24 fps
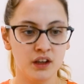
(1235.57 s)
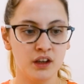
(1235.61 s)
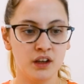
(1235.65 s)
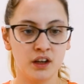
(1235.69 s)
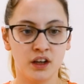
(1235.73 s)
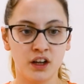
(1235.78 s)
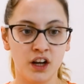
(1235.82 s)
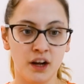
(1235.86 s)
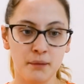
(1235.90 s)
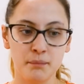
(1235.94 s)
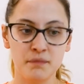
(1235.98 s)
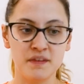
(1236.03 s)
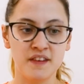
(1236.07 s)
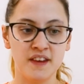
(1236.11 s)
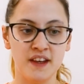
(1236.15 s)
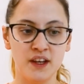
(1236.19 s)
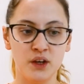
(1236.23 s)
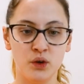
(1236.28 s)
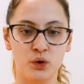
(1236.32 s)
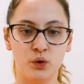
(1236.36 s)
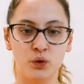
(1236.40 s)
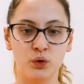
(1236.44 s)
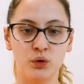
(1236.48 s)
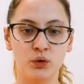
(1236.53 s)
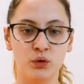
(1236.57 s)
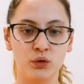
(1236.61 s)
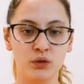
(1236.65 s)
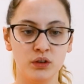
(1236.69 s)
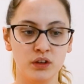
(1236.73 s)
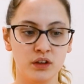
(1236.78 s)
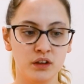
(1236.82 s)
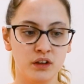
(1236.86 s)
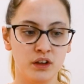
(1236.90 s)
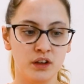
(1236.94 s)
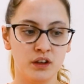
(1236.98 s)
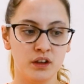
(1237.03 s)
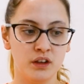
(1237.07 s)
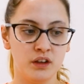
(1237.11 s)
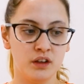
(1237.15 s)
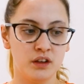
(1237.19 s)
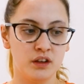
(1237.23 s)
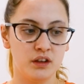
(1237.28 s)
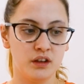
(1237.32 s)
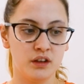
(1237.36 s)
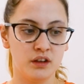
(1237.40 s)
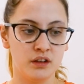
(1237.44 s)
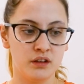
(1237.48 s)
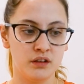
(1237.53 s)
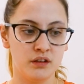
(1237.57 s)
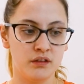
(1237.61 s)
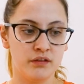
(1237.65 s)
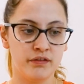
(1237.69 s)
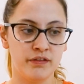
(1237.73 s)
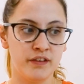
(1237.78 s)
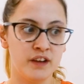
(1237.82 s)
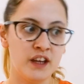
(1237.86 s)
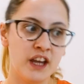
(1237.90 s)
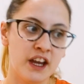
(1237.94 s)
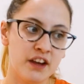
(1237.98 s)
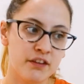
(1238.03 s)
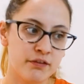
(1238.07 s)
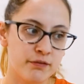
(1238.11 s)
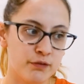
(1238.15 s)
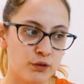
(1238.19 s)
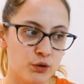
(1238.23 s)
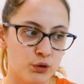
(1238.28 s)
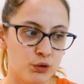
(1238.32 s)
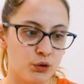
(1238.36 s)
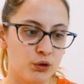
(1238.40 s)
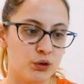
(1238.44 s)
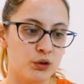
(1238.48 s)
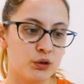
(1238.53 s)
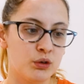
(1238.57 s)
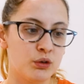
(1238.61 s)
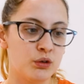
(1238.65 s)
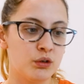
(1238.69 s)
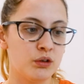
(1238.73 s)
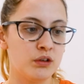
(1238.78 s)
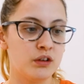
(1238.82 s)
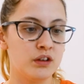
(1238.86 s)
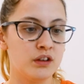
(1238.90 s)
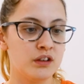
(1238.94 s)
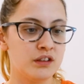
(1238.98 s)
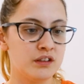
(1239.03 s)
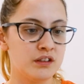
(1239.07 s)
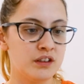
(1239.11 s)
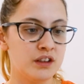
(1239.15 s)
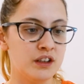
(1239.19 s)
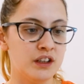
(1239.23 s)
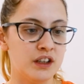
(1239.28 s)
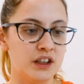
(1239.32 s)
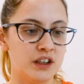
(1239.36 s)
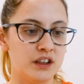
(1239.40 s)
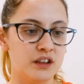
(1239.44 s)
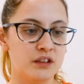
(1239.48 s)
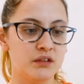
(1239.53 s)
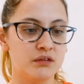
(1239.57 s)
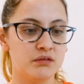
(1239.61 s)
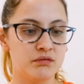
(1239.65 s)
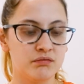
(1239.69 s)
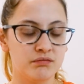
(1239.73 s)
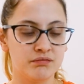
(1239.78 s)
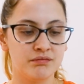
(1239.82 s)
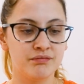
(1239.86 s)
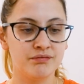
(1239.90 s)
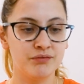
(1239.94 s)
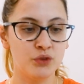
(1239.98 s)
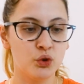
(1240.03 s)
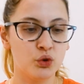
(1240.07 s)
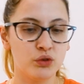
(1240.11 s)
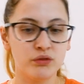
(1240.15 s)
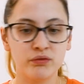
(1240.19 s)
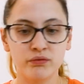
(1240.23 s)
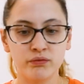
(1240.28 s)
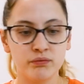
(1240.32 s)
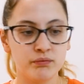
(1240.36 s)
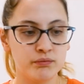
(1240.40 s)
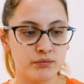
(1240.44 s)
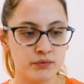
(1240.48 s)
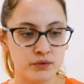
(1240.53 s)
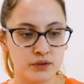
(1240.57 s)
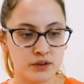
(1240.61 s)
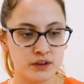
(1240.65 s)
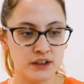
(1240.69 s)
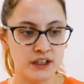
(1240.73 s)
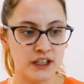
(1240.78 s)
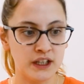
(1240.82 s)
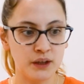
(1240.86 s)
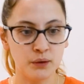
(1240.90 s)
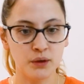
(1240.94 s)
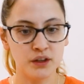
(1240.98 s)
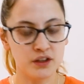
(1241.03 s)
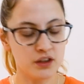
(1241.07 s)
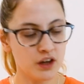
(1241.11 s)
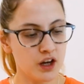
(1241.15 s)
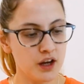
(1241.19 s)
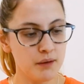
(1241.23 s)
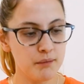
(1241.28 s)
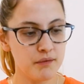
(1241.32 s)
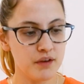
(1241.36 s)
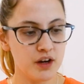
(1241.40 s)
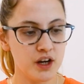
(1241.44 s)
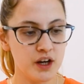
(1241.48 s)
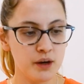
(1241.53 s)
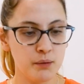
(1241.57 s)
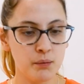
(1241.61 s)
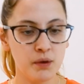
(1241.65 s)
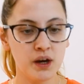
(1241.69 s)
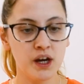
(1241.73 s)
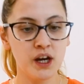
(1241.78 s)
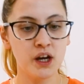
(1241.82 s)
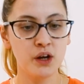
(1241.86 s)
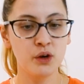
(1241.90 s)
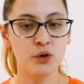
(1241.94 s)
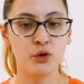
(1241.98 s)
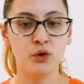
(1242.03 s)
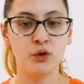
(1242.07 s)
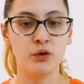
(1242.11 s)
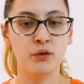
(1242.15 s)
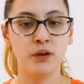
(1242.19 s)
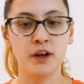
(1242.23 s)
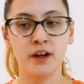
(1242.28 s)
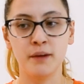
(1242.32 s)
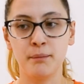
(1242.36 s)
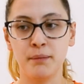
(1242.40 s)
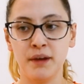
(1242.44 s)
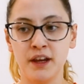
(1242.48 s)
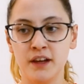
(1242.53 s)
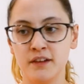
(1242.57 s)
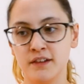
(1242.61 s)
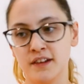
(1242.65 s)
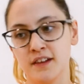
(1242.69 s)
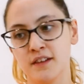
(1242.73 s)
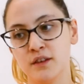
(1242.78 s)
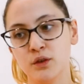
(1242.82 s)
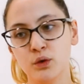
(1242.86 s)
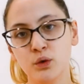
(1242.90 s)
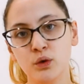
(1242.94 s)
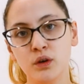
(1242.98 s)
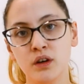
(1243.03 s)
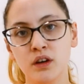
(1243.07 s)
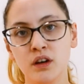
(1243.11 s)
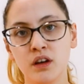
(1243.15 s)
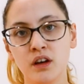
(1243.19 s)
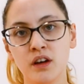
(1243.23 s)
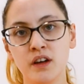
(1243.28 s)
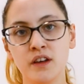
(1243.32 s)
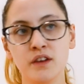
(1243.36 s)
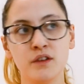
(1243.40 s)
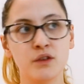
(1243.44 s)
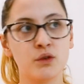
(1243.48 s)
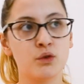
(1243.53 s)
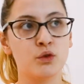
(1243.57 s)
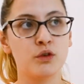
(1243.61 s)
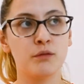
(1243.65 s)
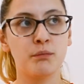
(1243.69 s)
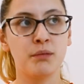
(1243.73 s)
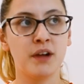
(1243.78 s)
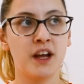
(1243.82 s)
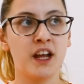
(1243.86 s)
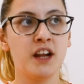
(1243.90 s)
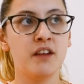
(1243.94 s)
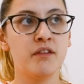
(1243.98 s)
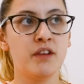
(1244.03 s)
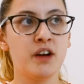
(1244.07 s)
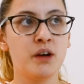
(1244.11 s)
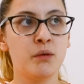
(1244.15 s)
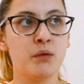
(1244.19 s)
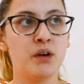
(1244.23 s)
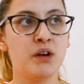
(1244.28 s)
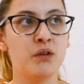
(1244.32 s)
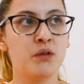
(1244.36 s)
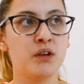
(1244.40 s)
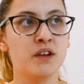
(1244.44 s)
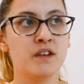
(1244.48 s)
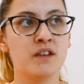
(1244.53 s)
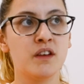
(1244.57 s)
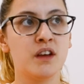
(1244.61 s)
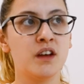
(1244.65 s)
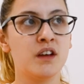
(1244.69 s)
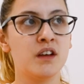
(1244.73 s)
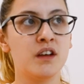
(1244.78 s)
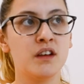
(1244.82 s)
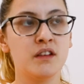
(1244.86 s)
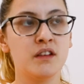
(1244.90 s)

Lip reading: clumsy or forgetful, or not dealing with time very well, or like being disorganized or not playing very well. It's like,